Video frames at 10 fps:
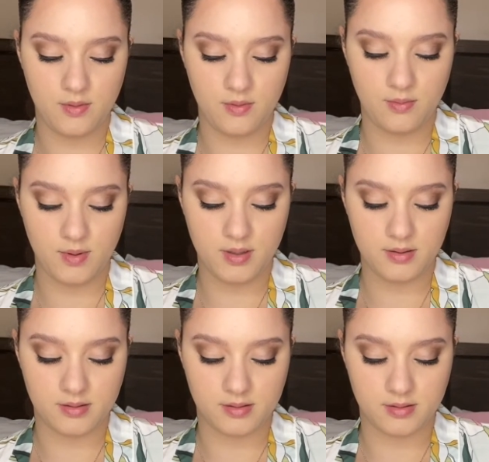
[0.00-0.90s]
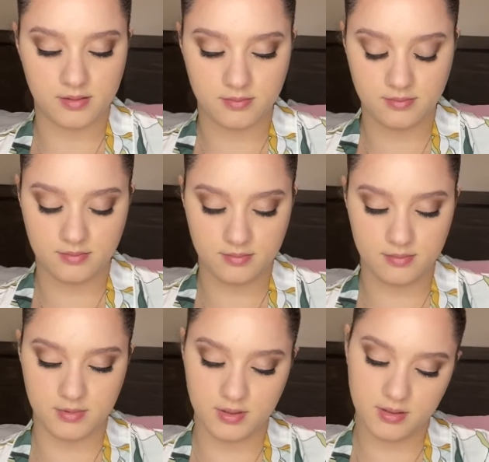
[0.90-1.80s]
what color is this?
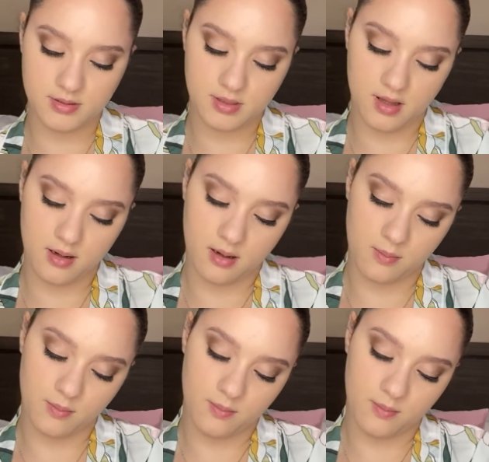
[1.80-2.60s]
It doesn't say that name.